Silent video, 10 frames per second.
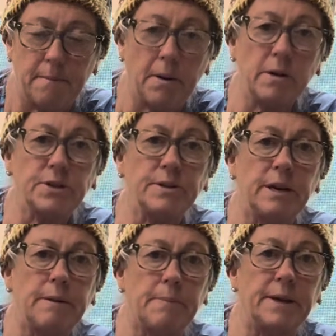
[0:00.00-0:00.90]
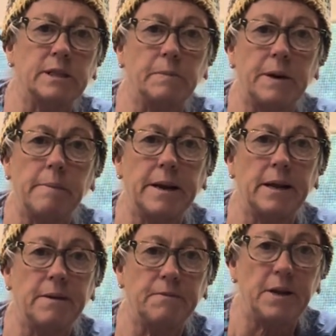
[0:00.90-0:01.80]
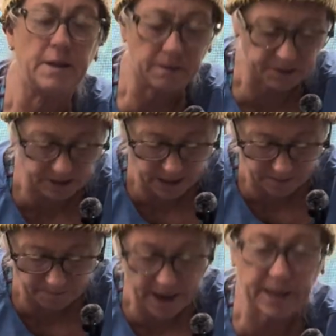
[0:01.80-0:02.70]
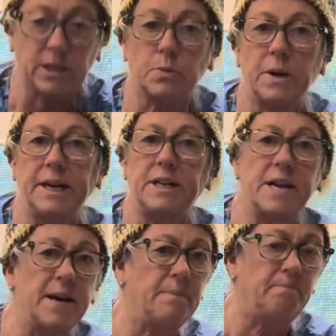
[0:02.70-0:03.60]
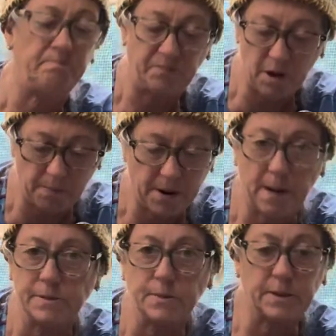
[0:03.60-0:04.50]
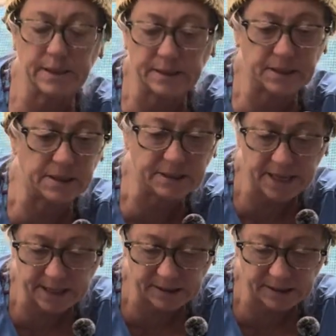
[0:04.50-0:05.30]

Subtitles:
partial knee replacement on my left knee that was done back in 2010. No problems with it since then,